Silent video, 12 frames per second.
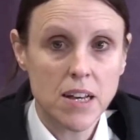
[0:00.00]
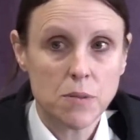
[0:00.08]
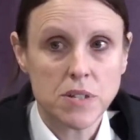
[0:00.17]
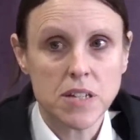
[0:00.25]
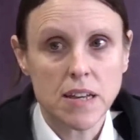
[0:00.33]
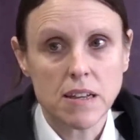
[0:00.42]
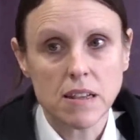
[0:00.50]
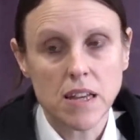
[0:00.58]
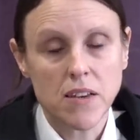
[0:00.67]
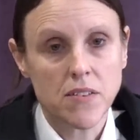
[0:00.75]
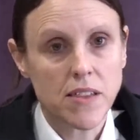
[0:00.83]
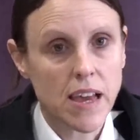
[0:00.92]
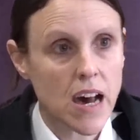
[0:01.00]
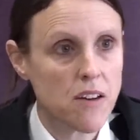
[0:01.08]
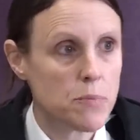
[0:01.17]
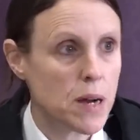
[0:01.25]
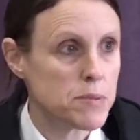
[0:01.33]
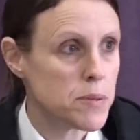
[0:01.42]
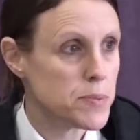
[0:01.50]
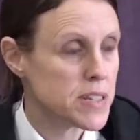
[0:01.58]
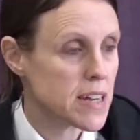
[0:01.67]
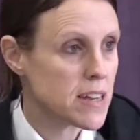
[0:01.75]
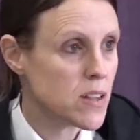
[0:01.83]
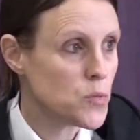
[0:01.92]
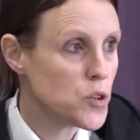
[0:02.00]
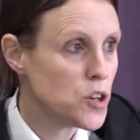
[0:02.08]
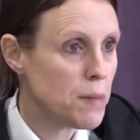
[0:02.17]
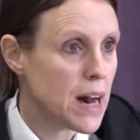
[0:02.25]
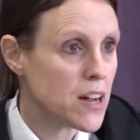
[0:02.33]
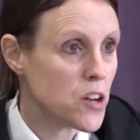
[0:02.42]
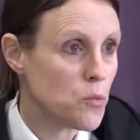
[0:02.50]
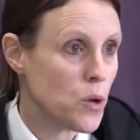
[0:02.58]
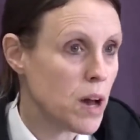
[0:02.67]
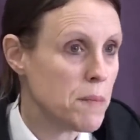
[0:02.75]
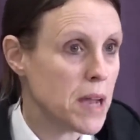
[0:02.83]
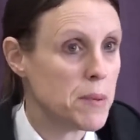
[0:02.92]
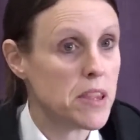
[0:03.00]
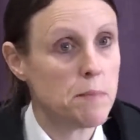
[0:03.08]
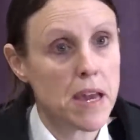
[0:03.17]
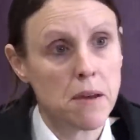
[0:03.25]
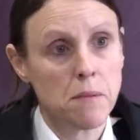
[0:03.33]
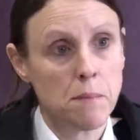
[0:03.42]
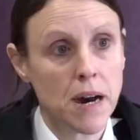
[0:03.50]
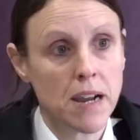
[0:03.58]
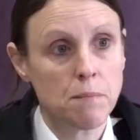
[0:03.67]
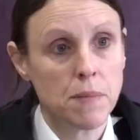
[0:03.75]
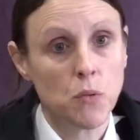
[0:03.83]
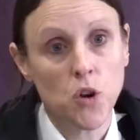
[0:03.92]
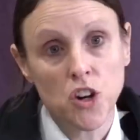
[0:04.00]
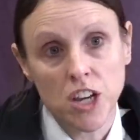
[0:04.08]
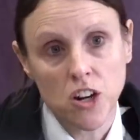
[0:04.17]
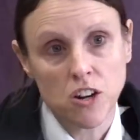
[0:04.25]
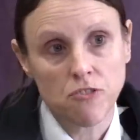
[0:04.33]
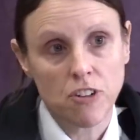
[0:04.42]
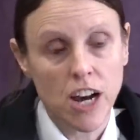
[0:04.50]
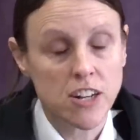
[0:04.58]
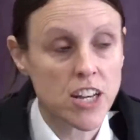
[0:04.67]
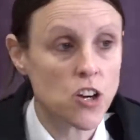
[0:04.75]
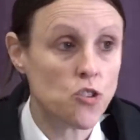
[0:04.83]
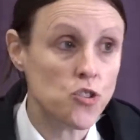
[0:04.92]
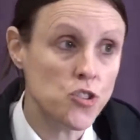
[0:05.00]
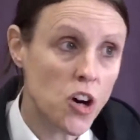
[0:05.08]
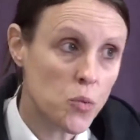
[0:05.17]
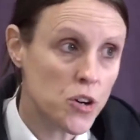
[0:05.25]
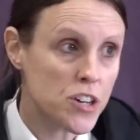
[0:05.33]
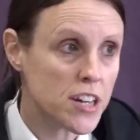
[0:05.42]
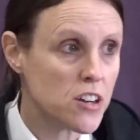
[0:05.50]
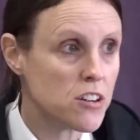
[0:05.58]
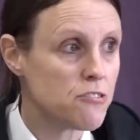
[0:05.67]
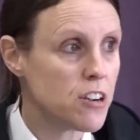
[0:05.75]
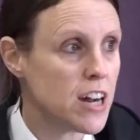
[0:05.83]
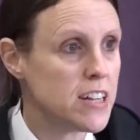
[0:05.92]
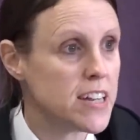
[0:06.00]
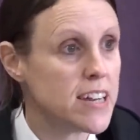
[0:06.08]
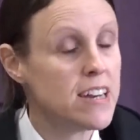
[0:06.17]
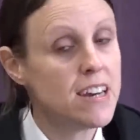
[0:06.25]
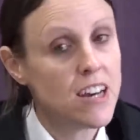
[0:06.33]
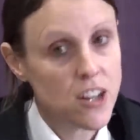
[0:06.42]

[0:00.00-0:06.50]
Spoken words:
particularly if they have perhaps a particular work pattern where maybe they might be working on a Friday or not working on a Friday.